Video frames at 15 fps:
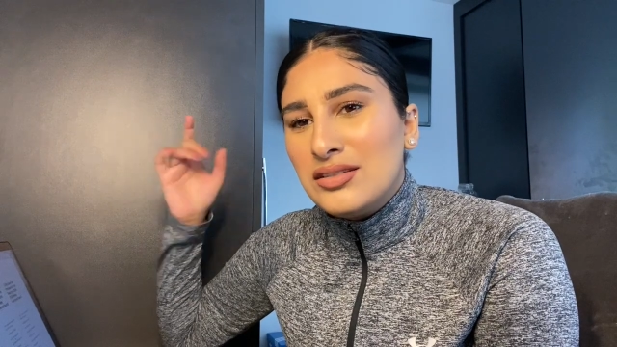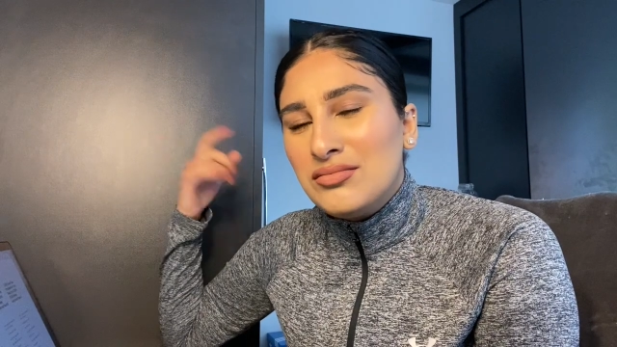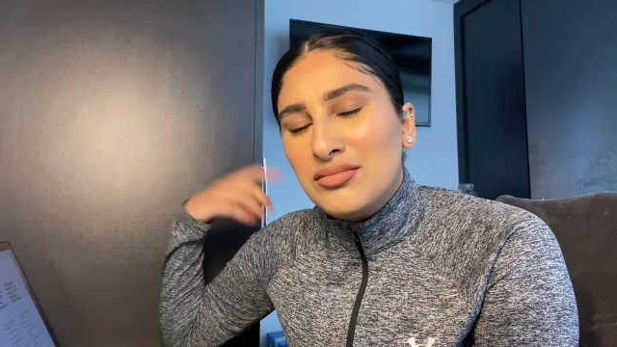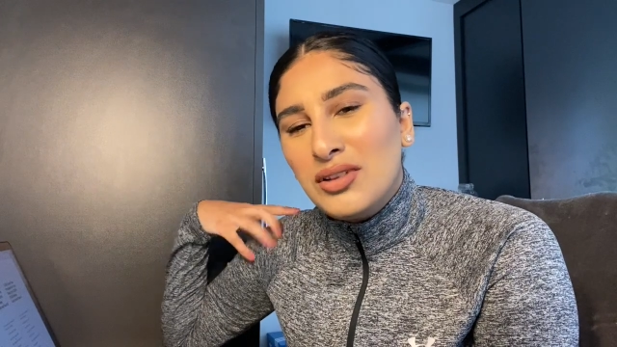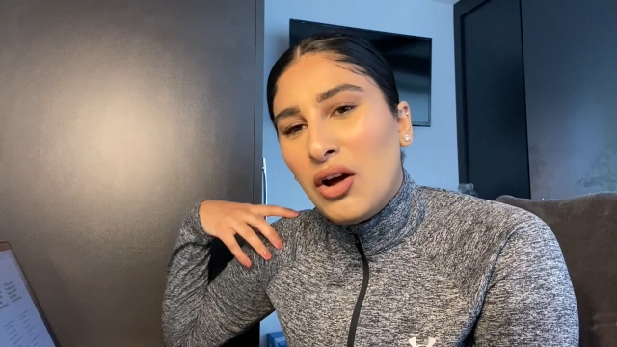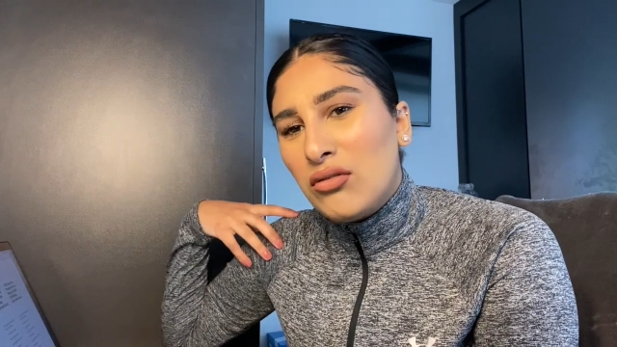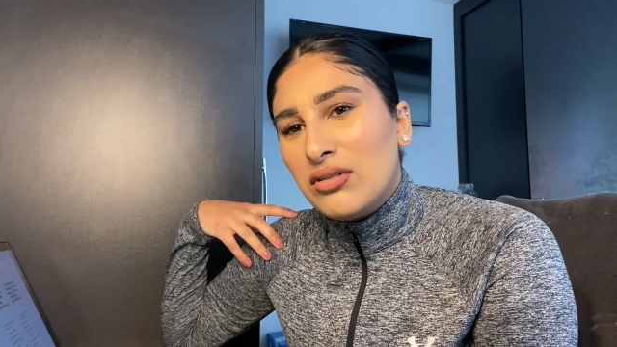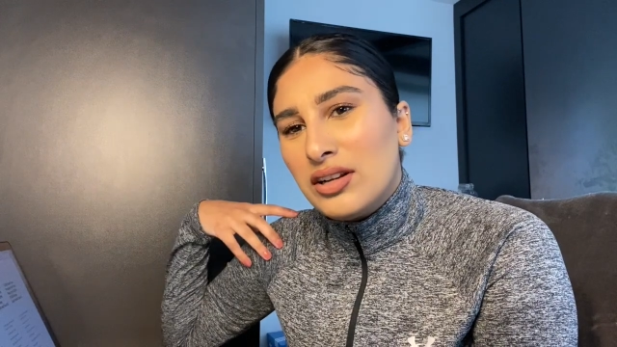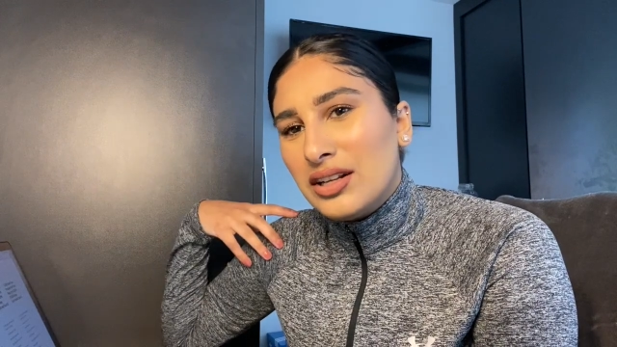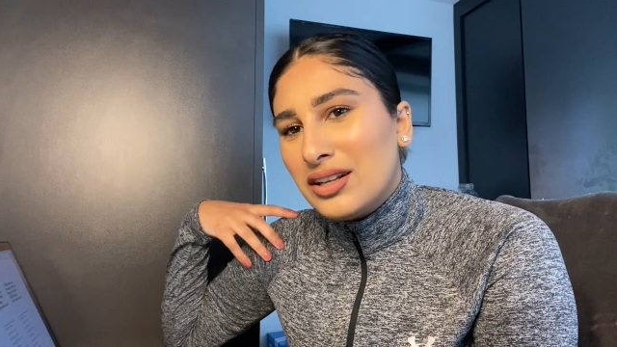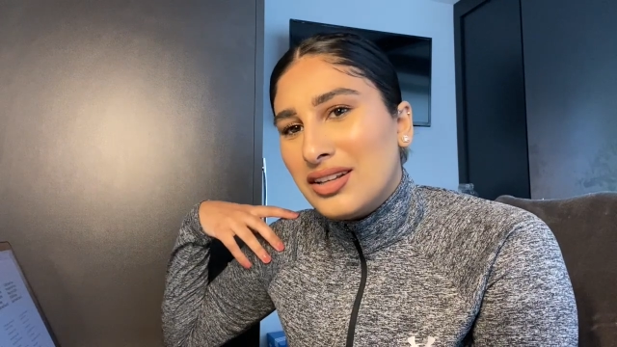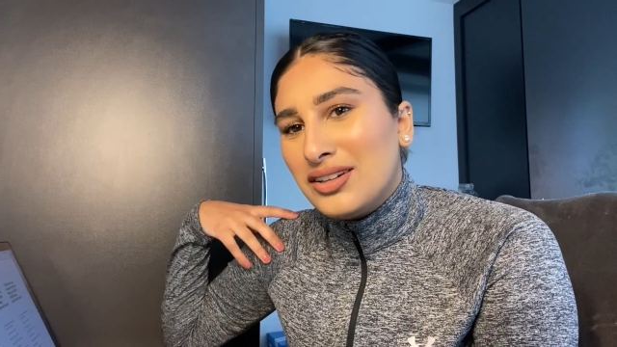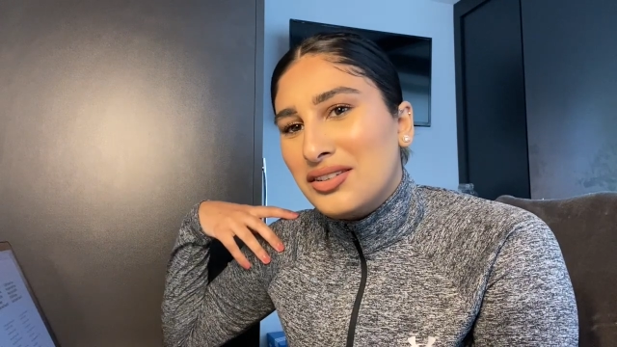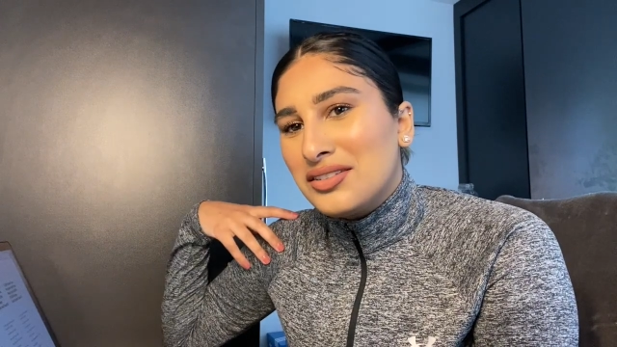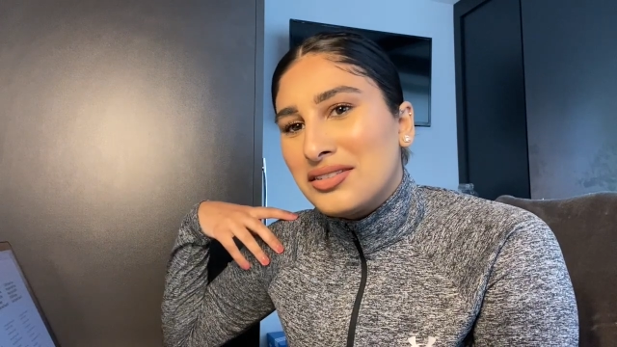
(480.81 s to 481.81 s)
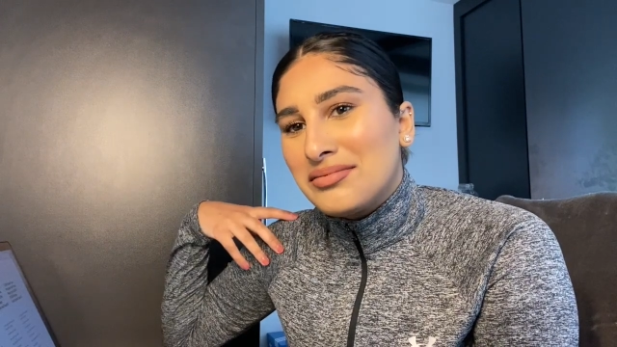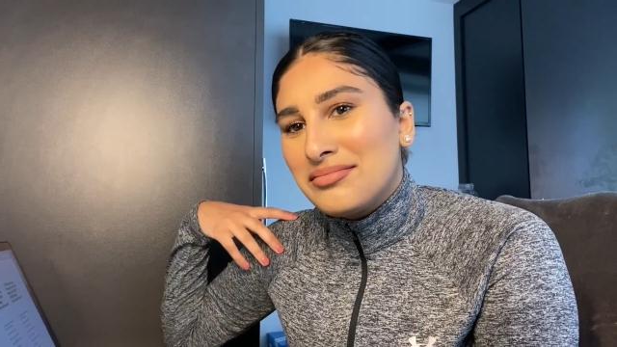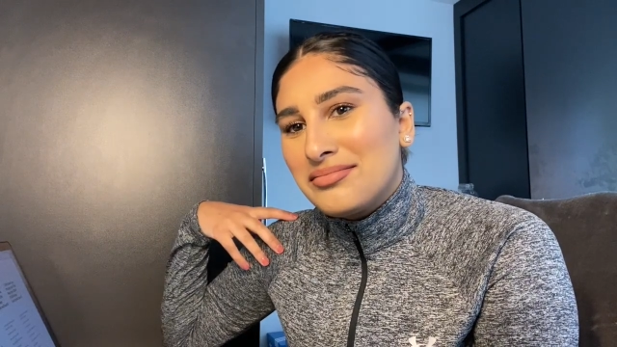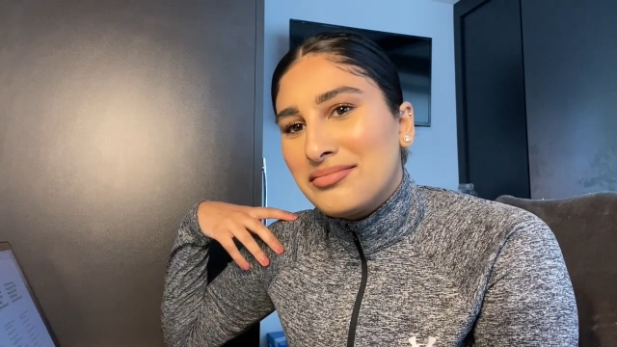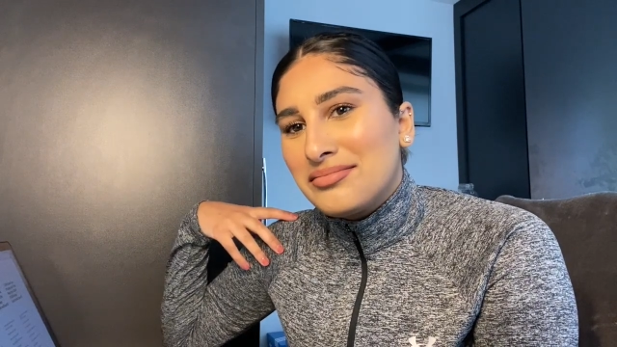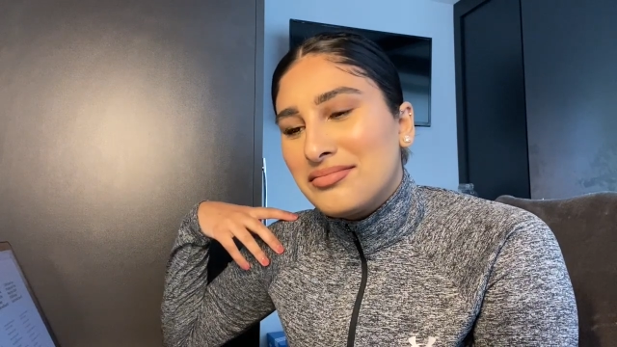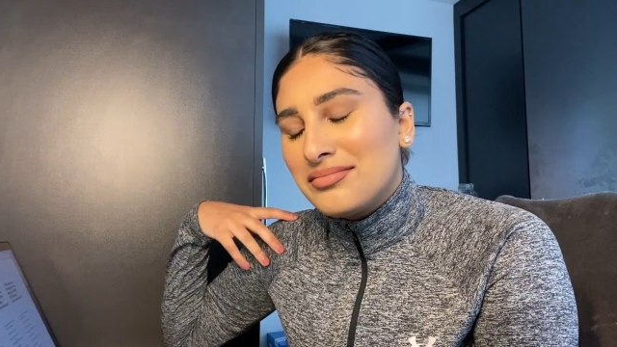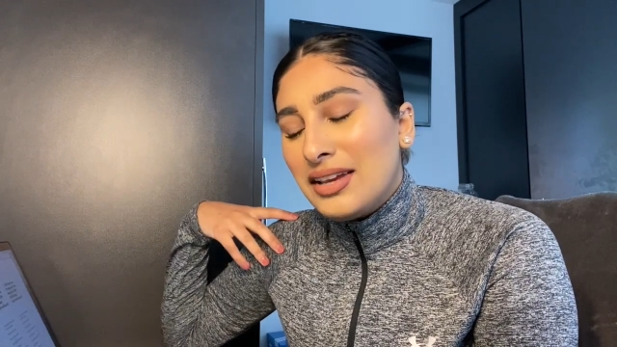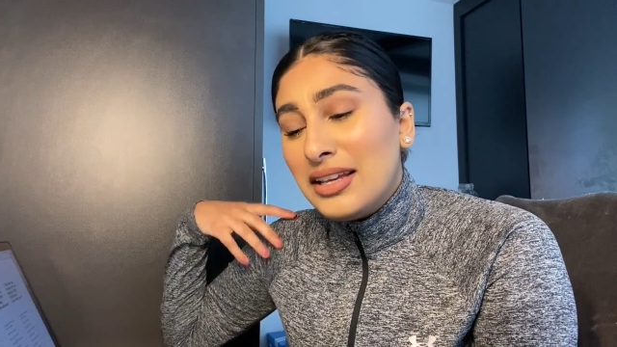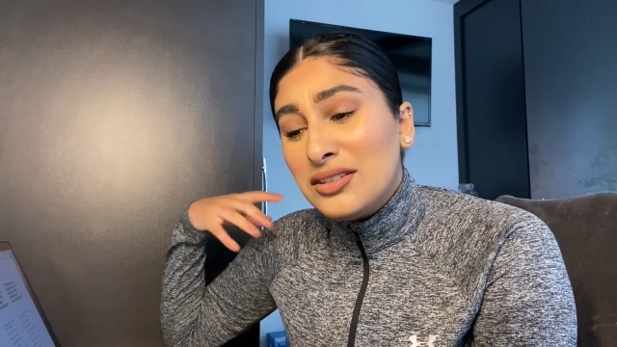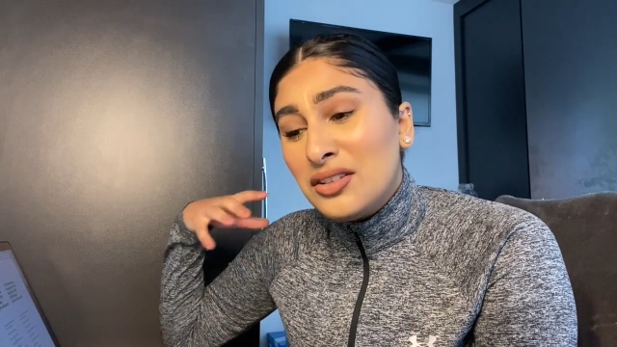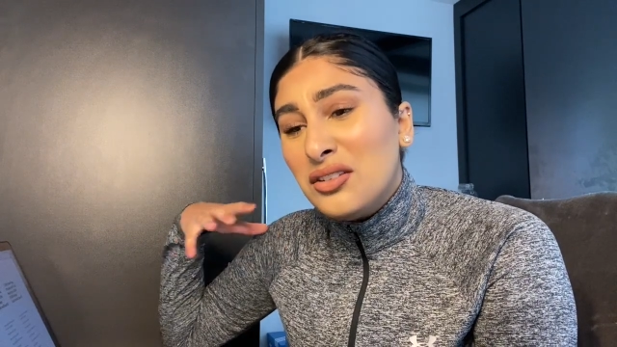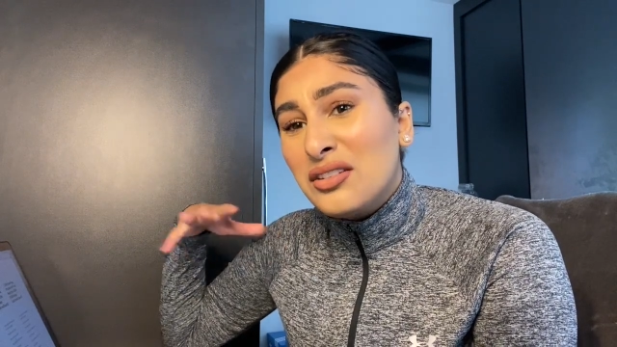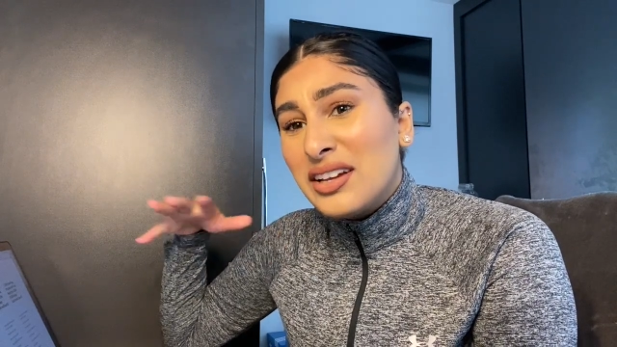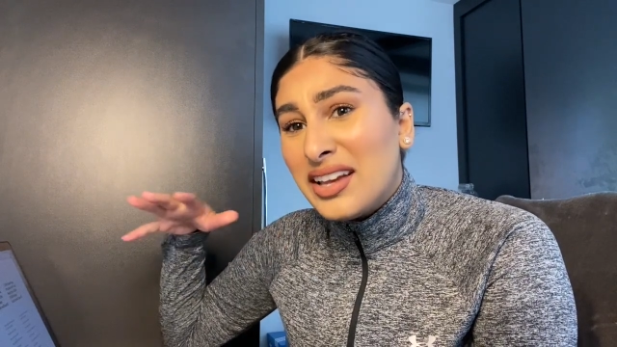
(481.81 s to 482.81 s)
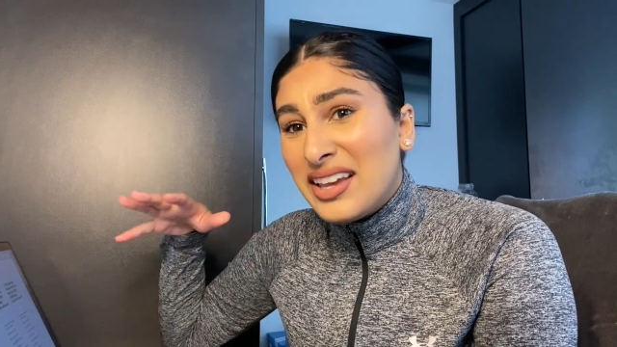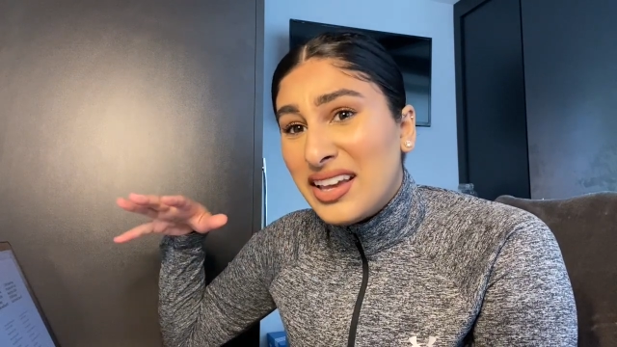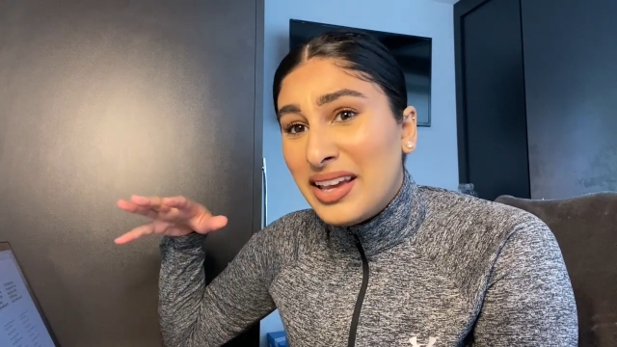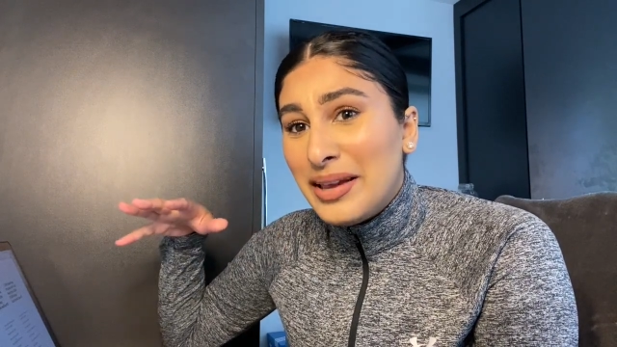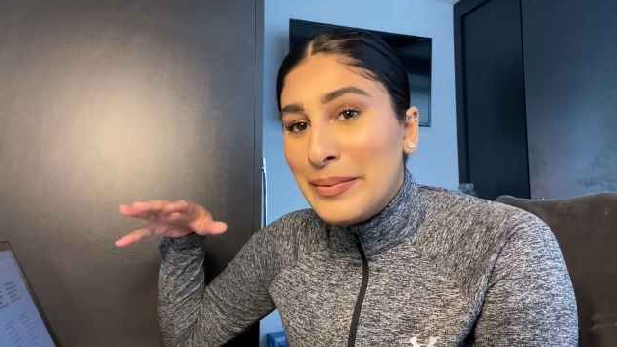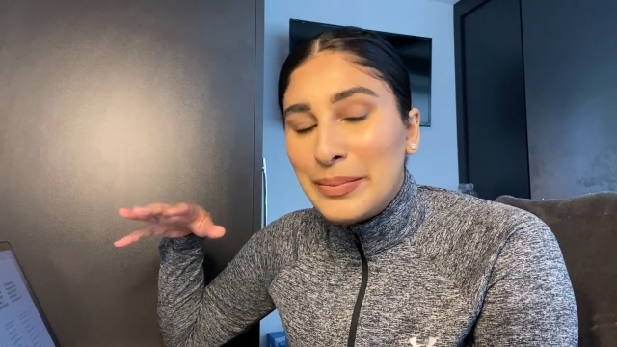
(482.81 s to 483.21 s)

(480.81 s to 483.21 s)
not really good. It's okay,